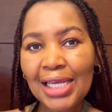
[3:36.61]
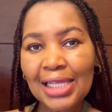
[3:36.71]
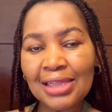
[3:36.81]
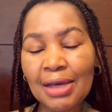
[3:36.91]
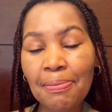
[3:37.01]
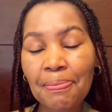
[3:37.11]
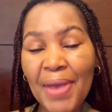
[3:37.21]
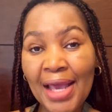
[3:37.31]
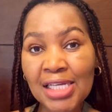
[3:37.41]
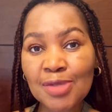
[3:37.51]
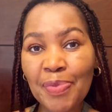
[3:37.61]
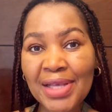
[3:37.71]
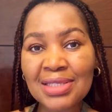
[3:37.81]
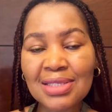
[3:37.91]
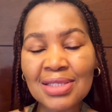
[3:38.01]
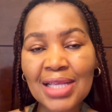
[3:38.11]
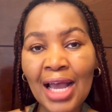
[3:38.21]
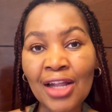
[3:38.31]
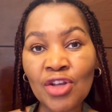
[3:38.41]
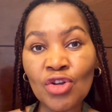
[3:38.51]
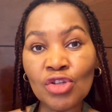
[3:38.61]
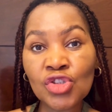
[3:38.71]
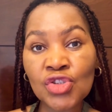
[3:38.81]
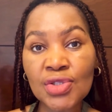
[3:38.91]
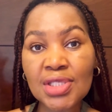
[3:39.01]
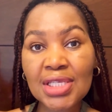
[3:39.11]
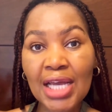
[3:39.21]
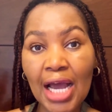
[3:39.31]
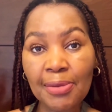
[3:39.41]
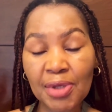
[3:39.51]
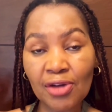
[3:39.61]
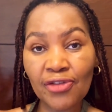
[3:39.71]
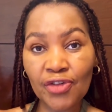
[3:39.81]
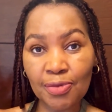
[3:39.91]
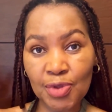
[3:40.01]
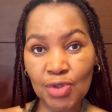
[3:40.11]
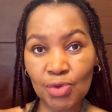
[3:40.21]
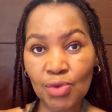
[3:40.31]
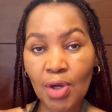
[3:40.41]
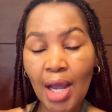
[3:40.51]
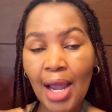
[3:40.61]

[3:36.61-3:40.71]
the expenses are not just coming from you.